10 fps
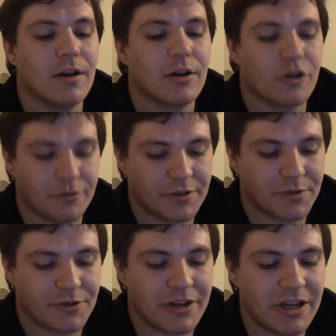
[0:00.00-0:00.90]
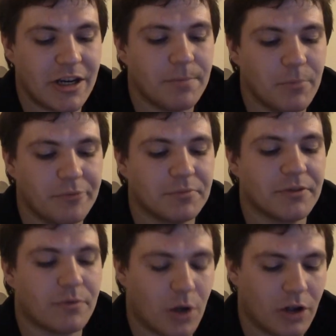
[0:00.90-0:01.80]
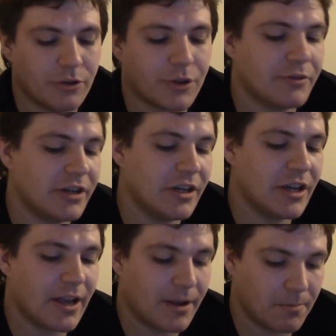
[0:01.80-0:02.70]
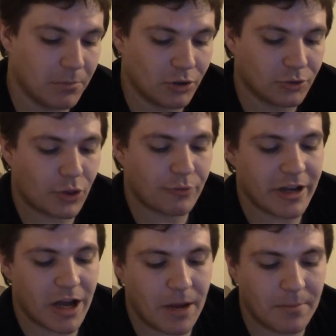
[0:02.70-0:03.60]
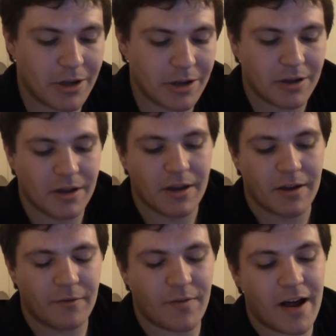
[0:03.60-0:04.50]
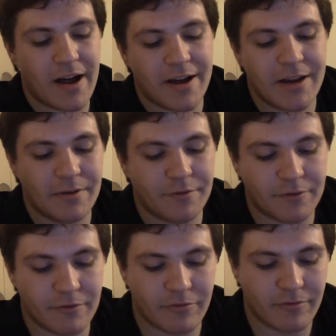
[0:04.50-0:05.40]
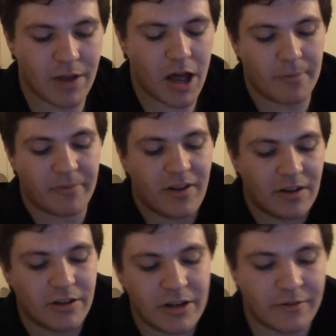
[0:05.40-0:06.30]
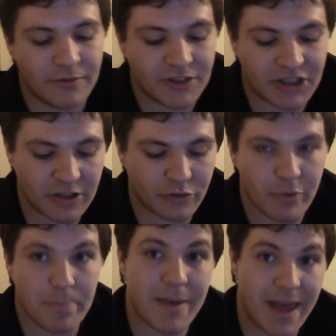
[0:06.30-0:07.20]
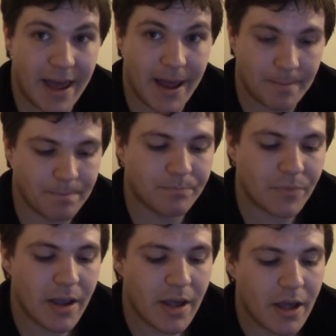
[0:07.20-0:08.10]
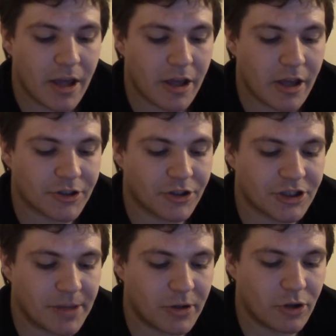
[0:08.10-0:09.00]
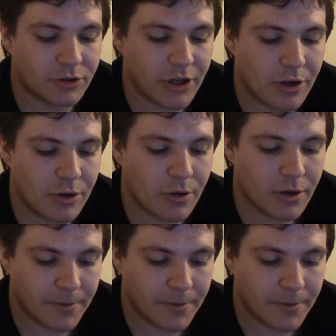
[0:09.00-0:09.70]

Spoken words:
courage of 3, movement of 1, 3 blood, 3 armour, 5 arm failure, 6 repair. Got semi-auto,